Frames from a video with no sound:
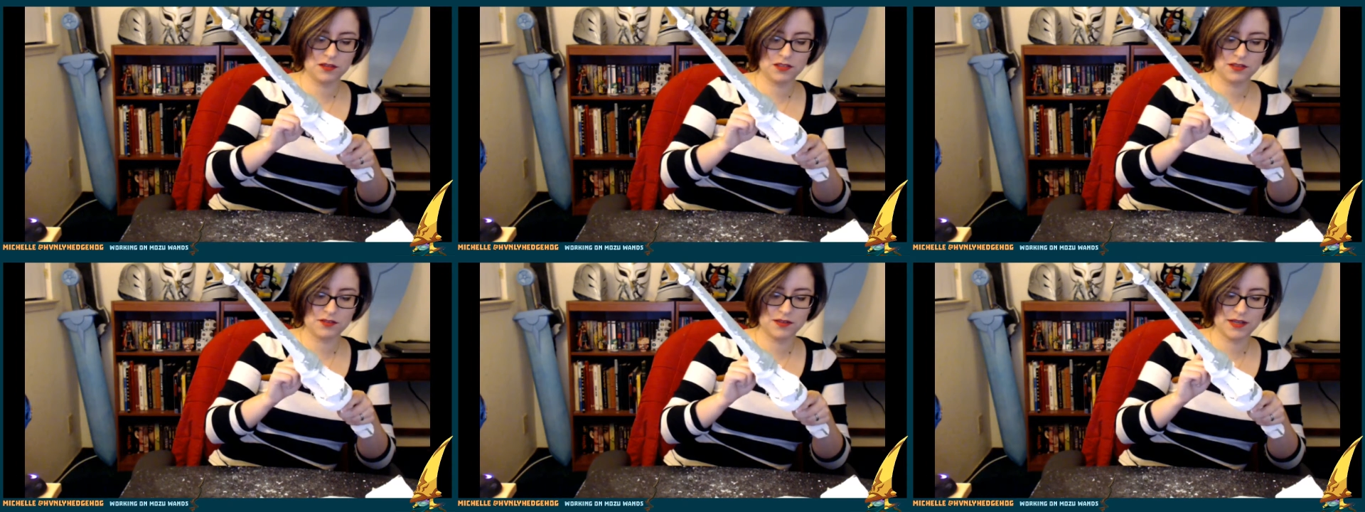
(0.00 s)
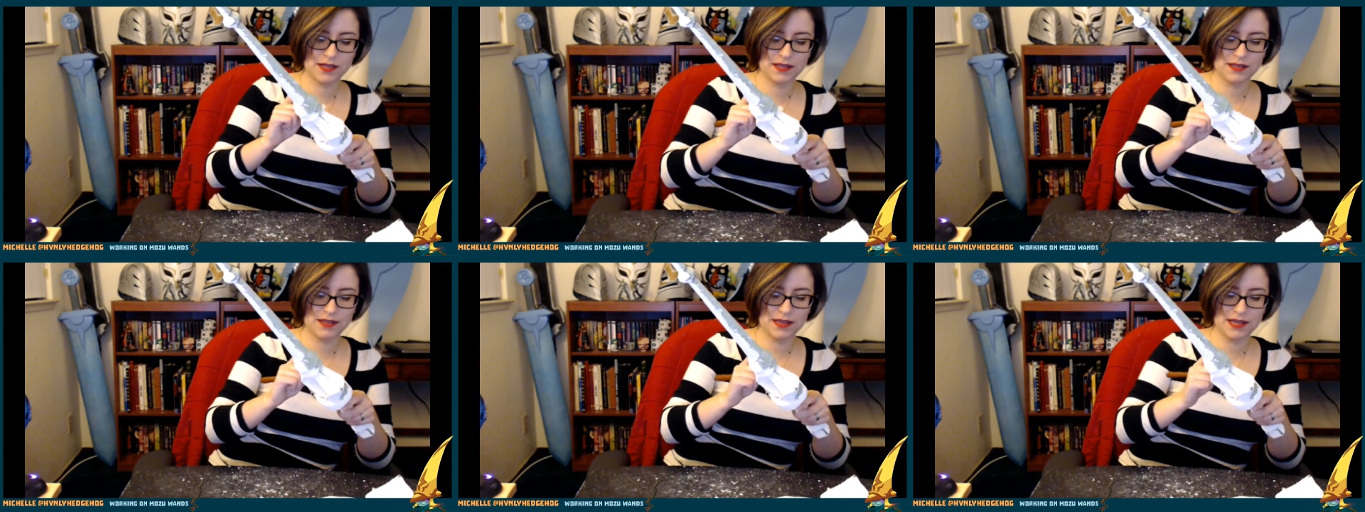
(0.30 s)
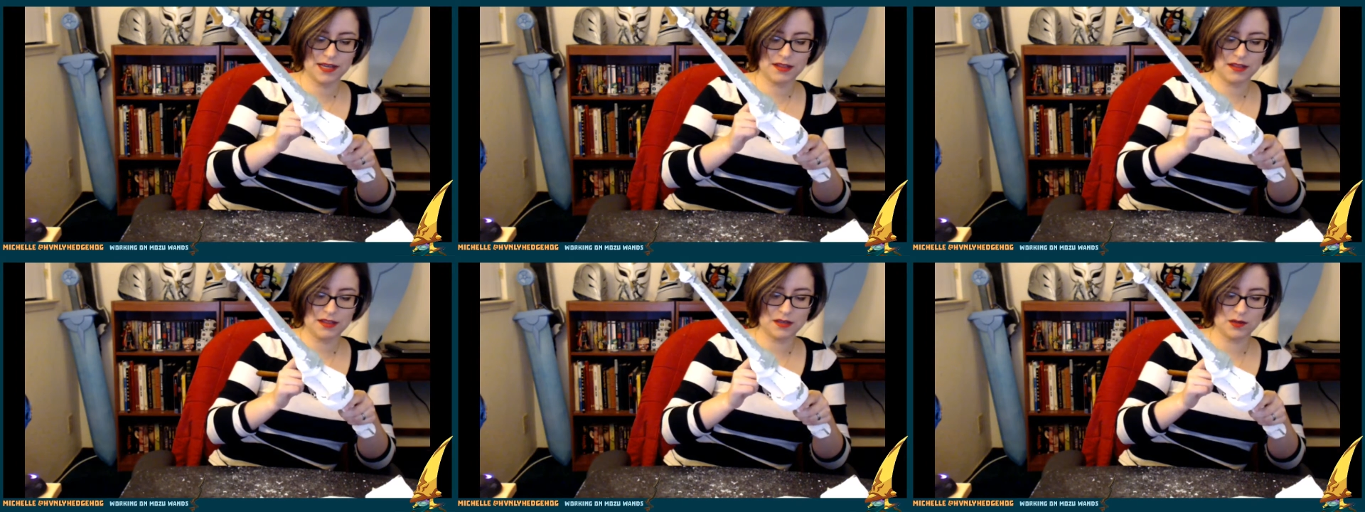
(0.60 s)
stranded
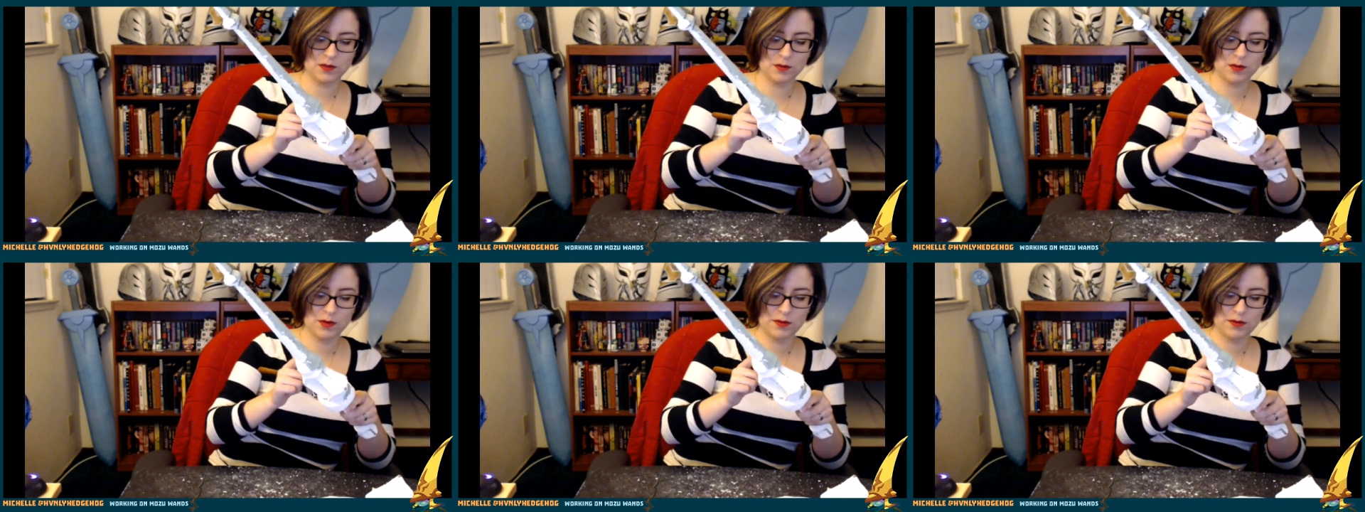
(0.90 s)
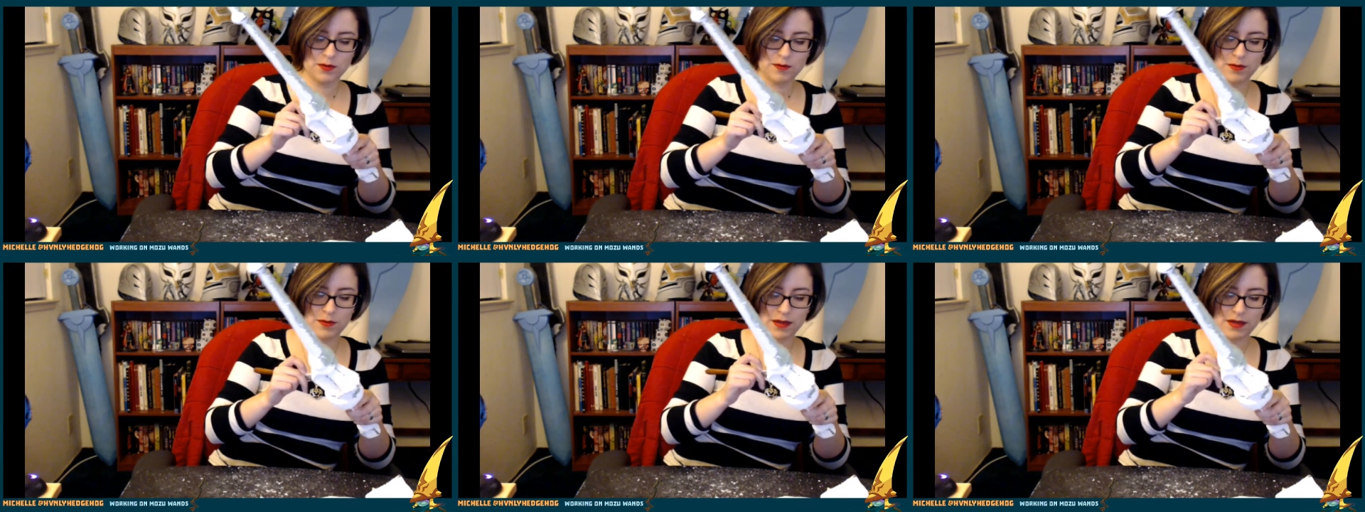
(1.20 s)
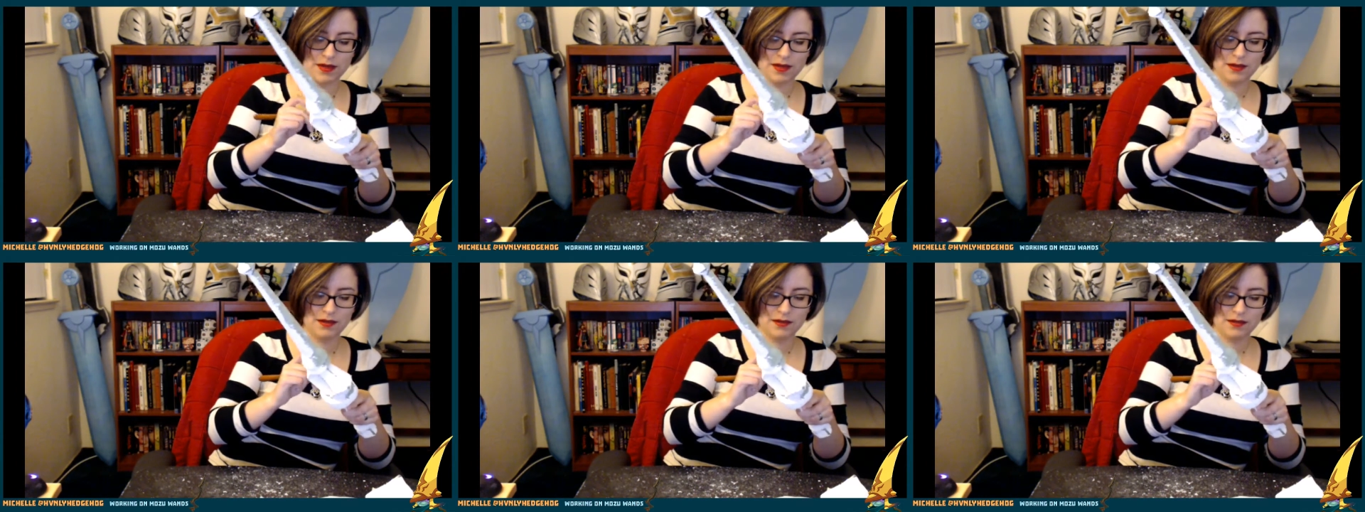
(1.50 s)
island. What would it
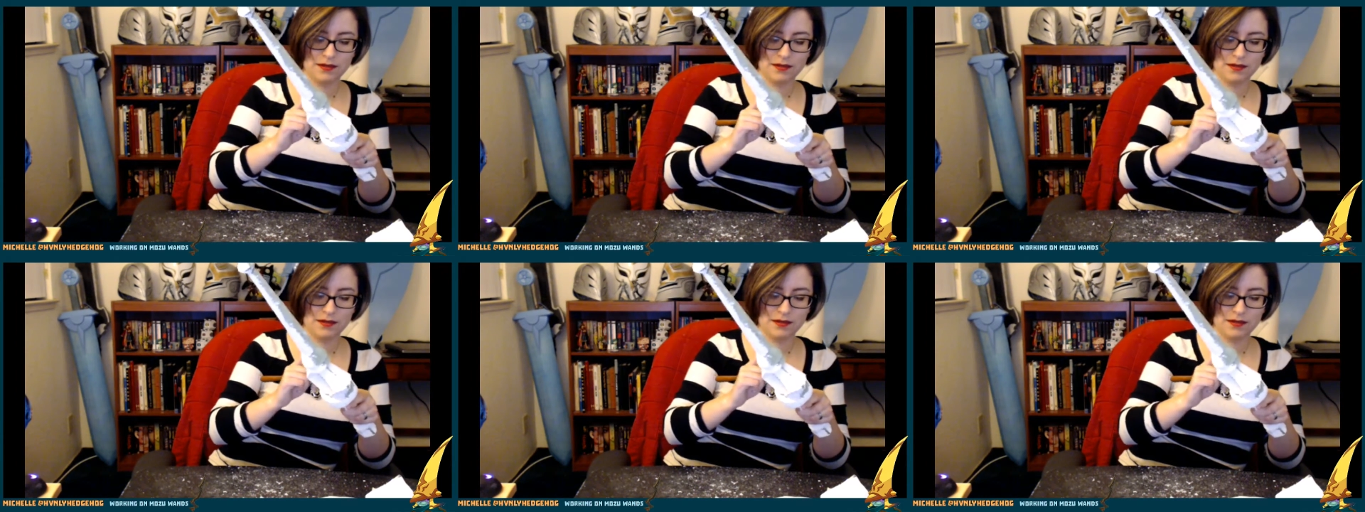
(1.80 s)
be?